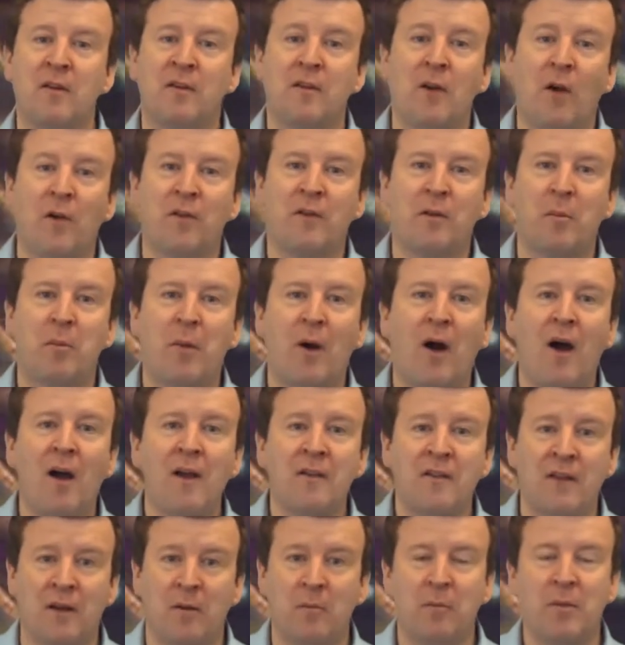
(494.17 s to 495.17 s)
It's not
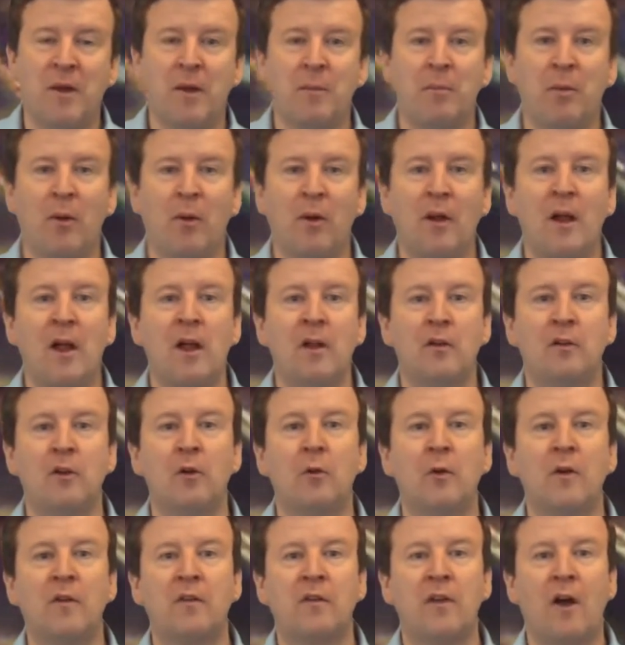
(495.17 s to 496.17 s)
surprising. People
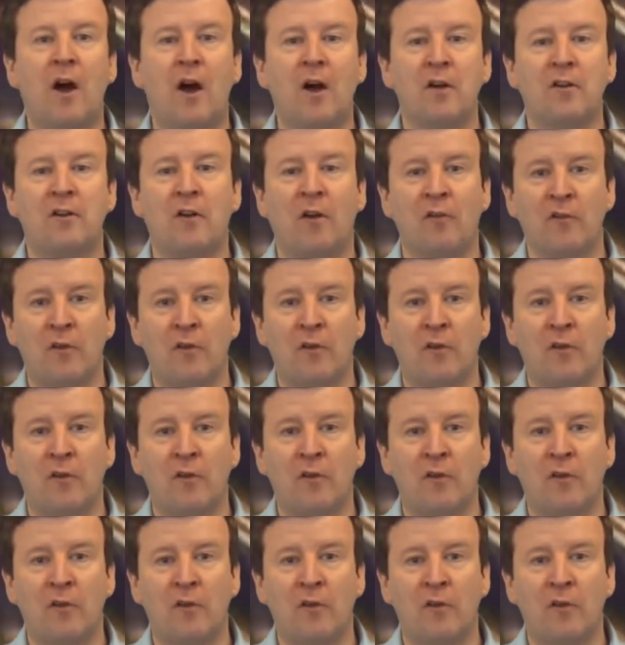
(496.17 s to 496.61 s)
do research